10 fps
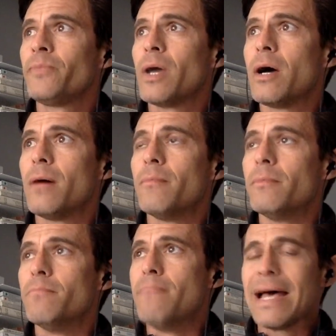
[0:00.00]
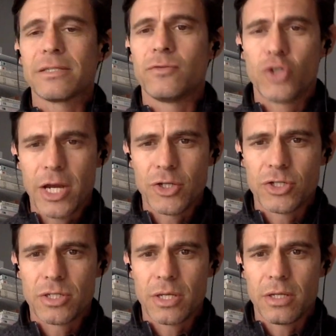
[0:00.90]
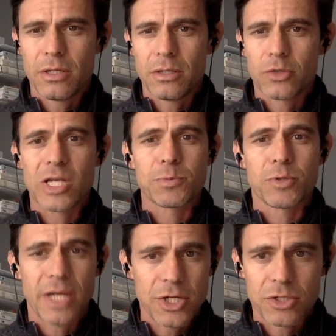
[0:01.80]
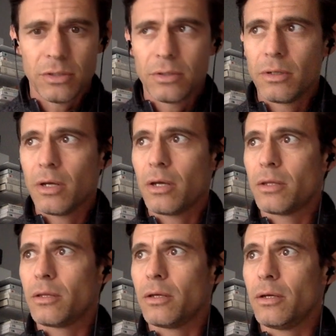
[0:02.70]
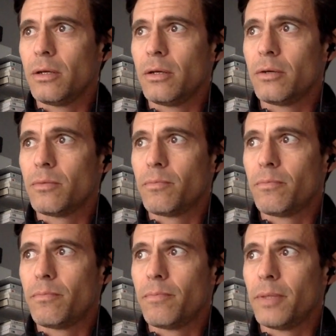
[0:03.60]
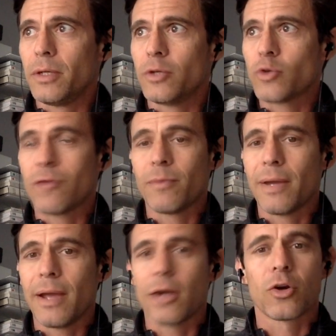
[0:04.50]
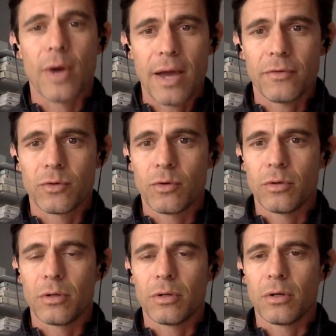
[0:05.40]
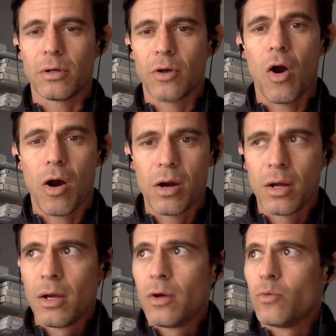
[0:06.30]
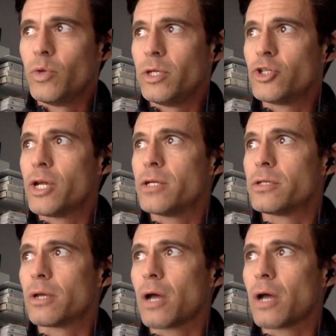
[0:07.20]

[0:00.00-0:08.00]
um, massive changes in transportation, uh, the ability to travel by aircraft or car really changed the